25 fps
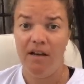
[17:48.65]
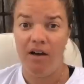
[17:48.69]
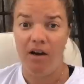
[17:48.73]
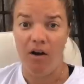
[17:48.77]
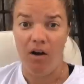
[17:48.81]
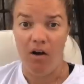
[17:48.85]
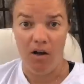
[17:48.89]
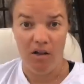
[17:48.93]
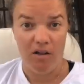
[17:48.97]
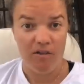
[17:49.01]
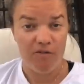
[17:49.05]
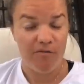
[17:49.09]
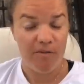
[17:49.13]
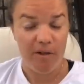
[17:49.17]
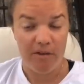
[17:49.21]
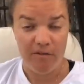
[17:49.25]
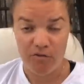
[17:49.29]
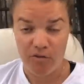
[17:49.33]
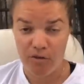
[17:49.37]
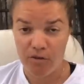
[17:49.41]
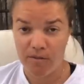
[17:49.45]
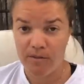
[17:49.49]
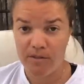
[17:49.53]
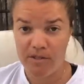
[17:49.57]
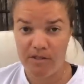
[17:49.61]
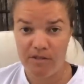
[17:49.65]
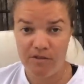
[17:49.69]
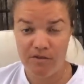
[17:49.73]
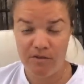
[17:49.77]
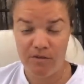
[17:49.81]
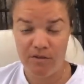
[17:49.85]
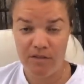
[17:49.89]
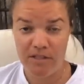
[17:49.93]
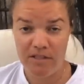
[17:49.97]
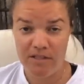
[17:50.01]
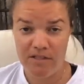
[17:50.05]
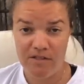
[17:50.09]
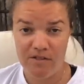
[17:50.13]
All of my former
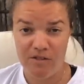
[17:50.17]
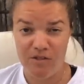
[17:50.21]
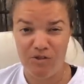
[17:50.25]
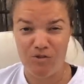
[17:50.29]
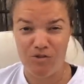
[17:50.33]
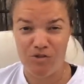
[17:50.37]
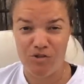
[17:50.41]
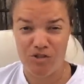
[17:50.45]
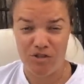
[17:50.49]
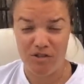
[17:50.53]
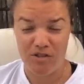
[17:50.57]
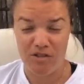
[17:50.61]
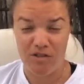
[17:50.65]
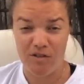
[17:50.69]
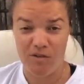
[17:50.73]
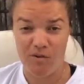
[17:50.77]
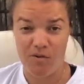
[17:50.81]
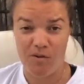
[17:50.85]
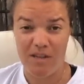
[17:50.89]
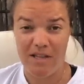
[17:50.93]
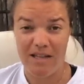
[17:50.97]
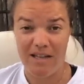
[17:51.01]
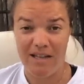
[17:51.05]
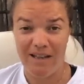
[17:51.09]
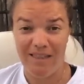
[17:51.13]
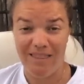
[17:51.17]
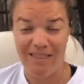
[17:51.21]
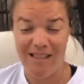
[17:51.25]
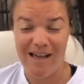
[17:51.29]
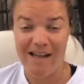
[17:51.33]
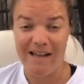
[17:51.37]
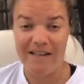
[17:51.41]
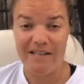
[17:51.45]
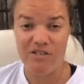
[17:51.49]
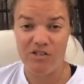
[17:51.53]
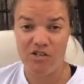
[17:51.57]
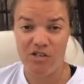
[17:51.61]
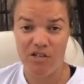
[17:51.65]
students, you should know that
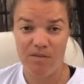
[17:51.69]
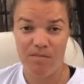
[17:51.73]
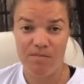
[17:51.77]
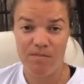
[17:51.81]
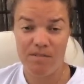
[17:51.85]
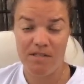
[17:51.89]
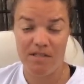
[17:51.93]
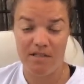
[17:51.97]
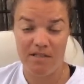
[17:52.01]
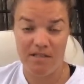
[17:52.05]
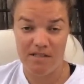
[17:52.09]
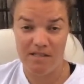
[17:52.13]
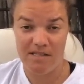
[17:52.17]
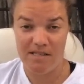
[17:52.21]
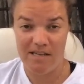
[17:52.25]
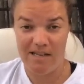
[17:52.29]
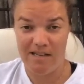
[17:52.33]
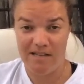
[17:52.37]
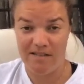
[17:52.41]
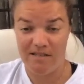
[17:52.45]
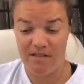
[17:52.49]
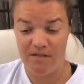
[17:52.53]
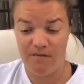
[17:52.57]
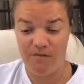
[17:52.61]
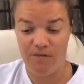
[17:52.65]
line jumps is as if